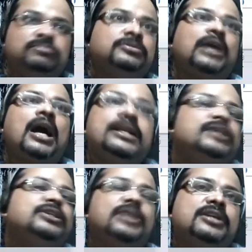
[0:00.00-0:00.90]
the
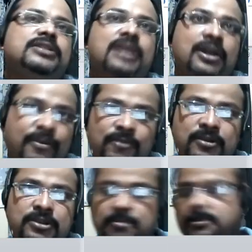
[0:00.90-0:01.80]
condition is
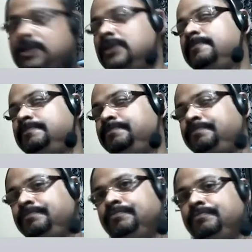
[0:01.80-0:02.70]
irreversible.
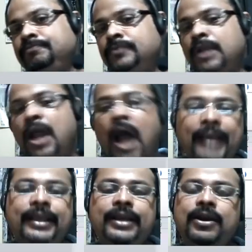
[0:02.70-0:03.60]
I
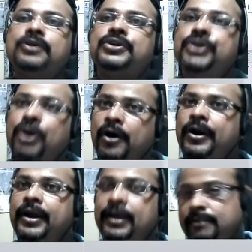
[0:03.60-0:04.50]
cannot cure
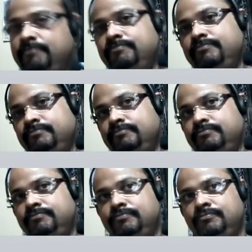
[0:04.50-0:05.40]
it.
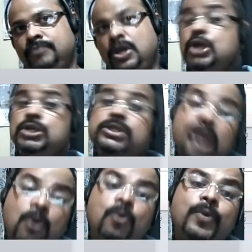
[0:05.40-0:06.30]

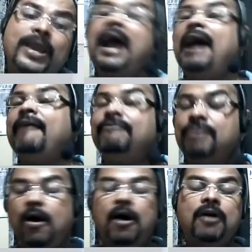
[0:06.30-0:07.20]
So we have
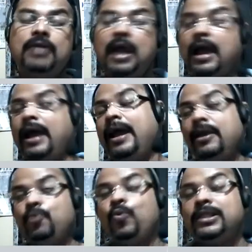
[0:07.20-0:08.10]
gone
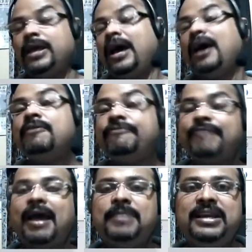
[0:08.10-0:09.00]
ahead with a
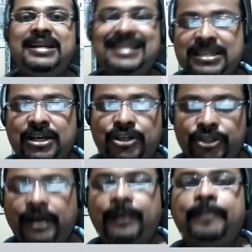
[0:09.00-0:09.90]
family
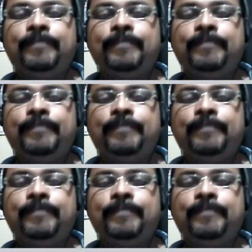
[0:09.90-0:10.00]
discussion